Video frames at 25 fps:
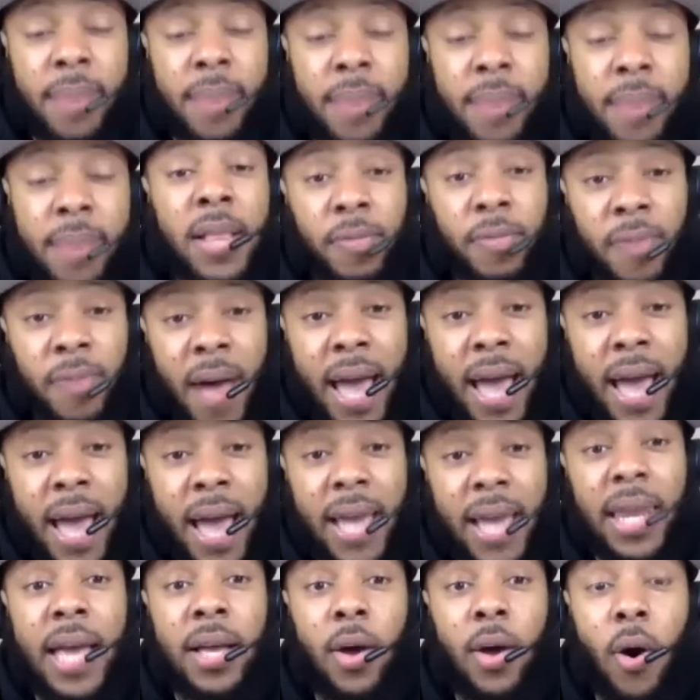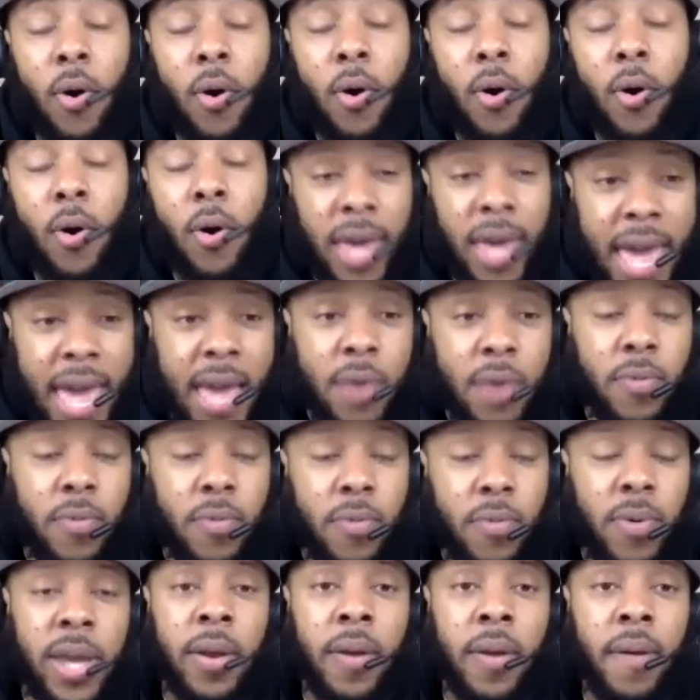to make the fight, like okay
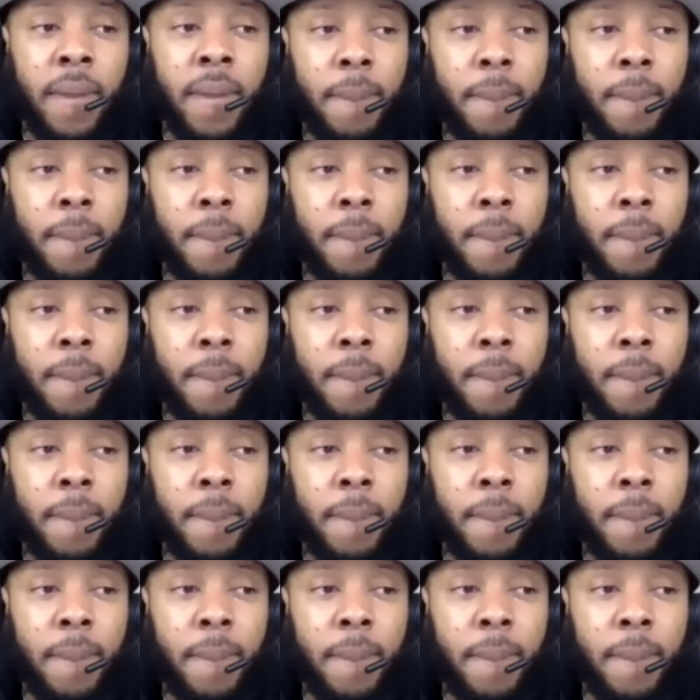with